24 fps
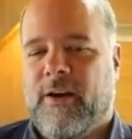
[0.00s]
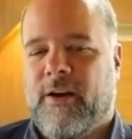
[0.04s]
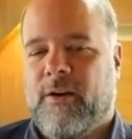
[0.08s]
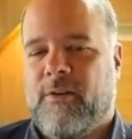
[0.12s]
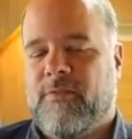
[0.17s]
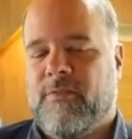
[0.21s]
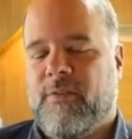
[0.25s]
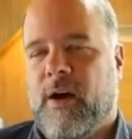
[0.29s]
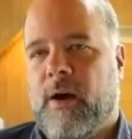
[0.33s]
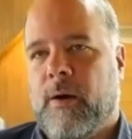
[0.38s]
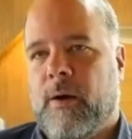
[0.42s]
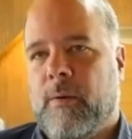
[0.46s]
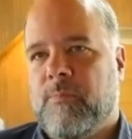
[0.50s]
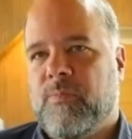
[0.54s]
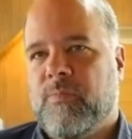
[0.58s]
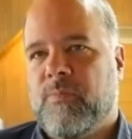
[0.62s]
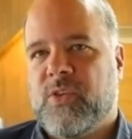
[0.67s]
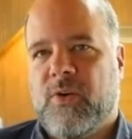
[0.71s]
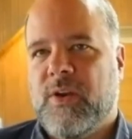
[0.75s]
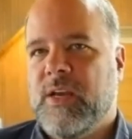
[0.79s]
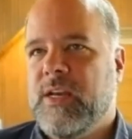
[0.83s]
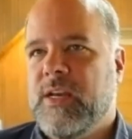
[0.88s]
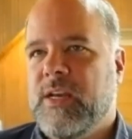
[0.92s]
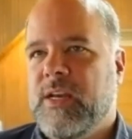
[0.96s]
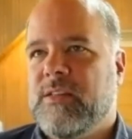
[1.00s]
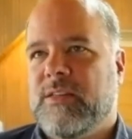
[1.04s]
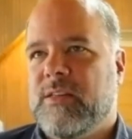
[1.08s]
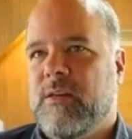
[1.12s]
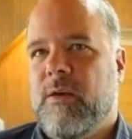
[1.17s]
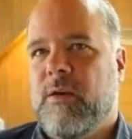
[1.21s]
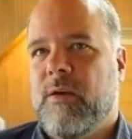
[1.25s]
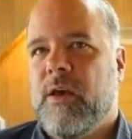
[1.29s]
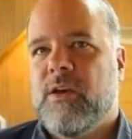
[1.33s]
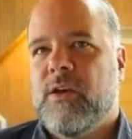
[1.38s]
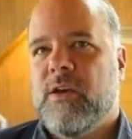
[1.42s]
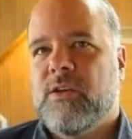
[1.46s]
So
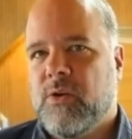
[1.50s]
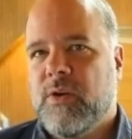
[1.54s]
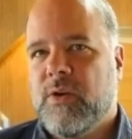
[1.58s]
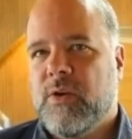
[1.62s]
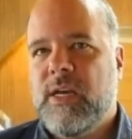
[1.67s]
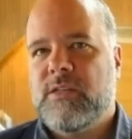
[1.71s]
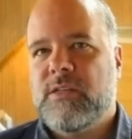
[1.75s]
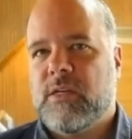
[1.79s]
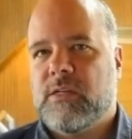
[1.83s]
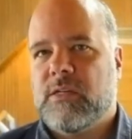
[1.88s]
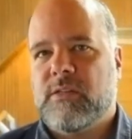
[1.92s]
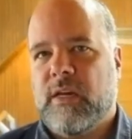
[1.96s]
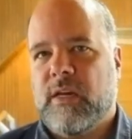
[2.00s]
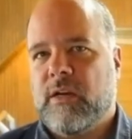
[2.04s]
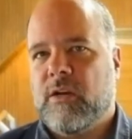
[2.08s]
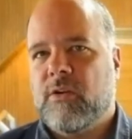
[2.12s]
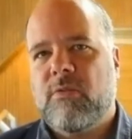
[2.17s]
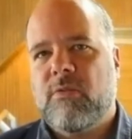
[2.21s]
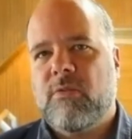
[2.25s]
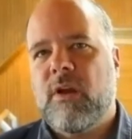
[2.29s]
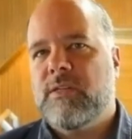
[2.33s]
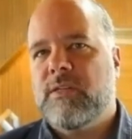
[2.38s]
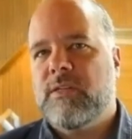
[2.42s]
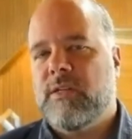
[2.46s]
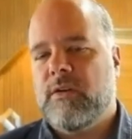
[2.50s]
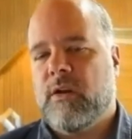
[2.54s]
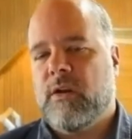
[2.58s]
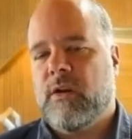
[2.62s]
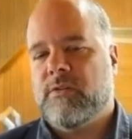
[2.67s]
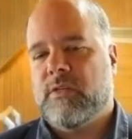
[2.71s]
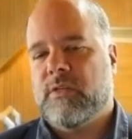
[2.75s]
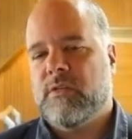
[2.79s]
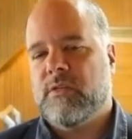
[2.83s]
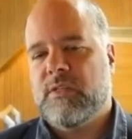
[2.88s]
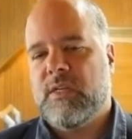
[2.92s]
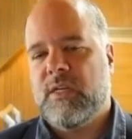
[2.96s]
he's just like crazy
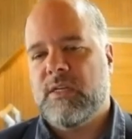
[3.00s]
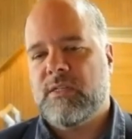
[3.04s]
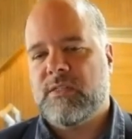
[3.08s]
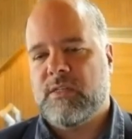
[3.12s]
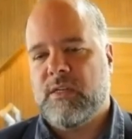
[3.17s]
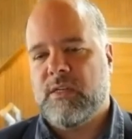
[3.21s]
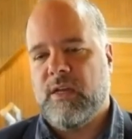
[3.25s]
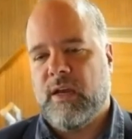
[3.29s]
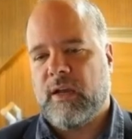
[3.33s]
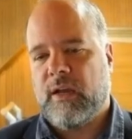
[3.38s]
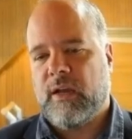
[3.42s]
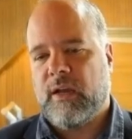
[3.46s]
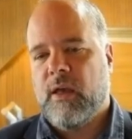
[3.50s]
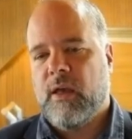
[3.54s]
narcissistic.